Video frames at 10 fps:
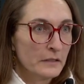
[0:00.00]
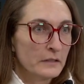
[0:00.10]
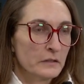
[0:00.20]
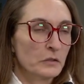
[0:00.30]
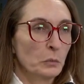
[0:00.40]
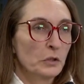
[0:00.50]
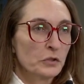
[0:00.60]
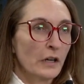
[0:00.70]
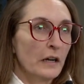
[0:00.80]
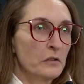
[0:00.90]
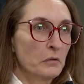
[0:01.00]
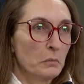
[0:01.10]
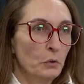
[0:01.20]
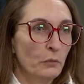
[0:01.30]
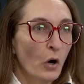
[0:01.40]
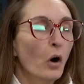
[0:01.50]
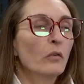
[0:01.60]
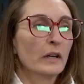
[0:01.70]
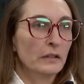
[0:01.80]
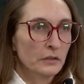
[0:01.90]
crisis, and so we're trying to remove
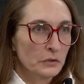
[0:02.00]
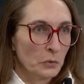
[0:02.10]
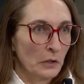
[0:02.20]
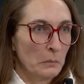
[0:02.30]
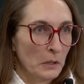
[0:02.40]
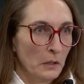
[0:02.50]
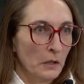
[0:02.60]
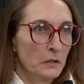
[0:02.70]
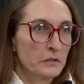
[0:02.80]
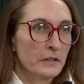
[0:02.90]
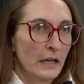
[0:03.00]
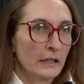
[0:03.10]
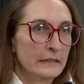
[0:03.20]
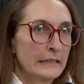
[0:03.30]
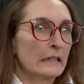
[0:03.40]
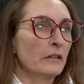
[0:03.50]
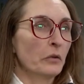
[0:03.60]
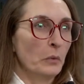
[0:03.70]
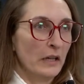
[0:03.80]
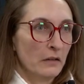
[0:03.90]
all regulatory barriers that stand
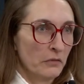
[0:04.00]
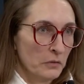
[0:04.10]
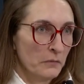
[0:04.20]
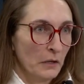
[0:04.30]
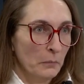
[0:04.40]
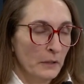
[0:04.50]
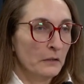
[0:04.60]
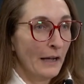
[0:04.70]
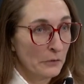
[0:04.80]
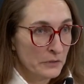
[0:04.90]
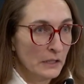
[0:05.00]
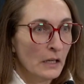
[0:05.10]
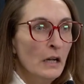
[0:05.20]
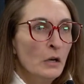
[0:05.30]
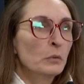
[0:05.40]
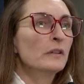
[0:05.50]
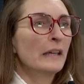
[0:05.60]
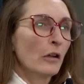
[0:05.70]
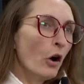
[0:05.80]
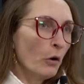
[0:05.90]
in the way of the development of housing,
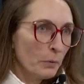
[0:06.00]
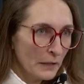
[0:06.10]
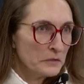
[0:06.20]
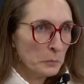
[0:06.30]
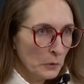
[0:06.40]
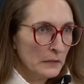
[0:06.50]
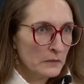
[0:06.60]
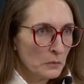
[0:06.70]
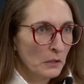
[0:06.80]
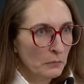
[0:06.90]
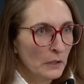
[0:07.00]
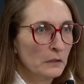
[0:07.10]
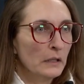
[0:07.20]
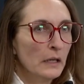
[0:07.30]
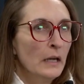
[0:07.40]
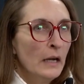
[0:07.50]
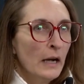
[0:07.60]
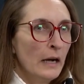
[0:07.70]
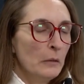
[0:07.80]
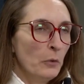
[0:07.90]
really at all price points, quite frankly,
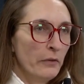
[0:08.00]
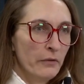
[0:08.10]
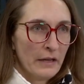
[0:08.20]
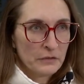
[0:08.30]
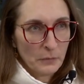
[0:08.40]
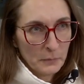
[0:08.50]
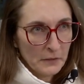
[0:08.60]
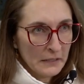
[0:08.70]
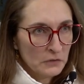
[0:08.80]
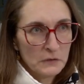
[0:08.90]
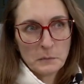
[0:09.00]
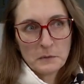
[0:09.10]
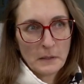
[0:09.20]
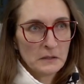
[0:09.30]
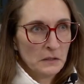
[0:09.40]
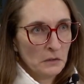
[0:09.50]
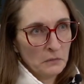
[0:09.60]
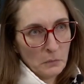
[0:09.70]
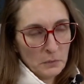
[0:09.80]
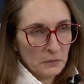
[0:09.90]
um, whether that's from a land use
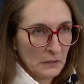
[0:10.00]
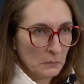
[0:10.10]
perspective, a